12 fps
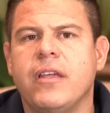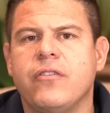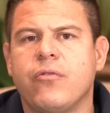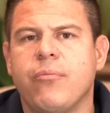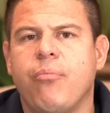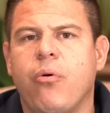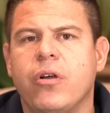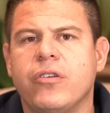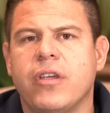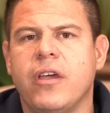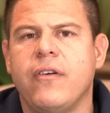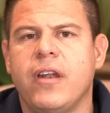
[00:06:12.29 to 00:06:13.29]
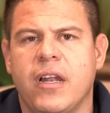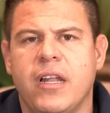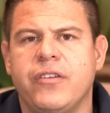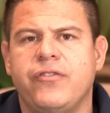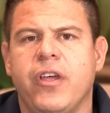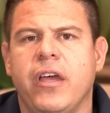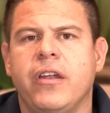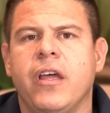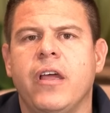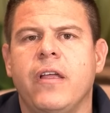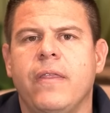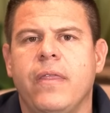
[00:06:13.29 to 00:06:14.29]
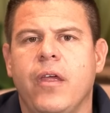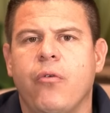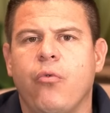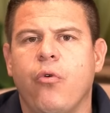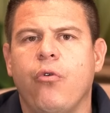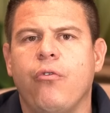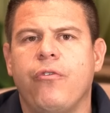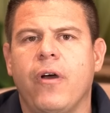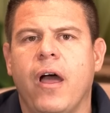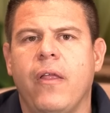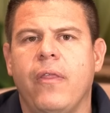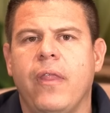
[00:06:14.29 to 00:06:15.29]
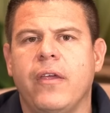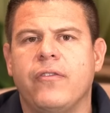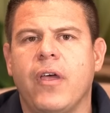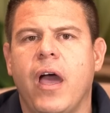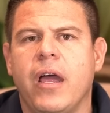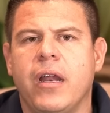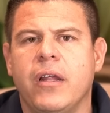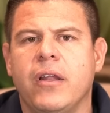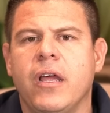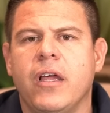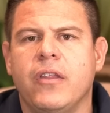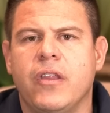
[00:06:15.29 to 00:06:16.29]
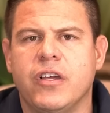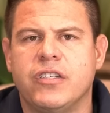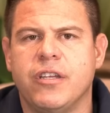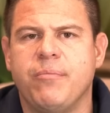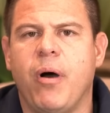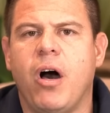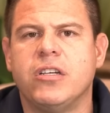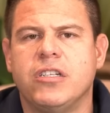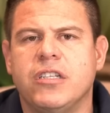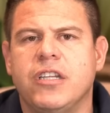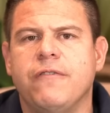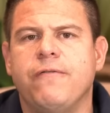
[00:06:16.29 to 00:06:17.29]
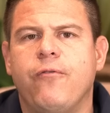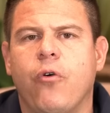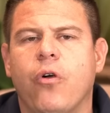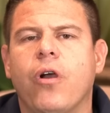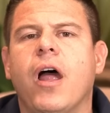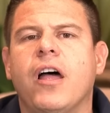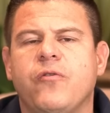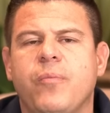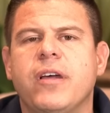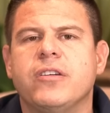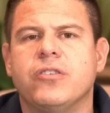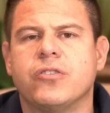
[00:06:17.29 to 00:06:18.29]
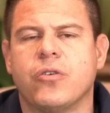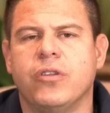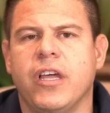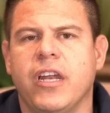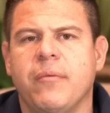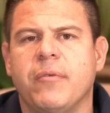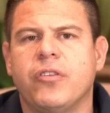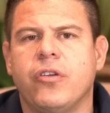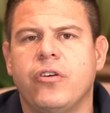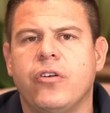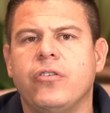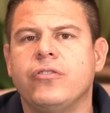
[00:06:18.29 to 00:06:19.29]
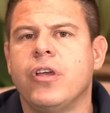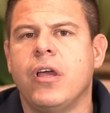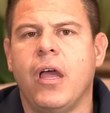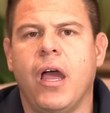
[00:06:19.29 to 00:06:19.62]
This report is given, and let's say the roof and the siding tested positive for asbestos containing materials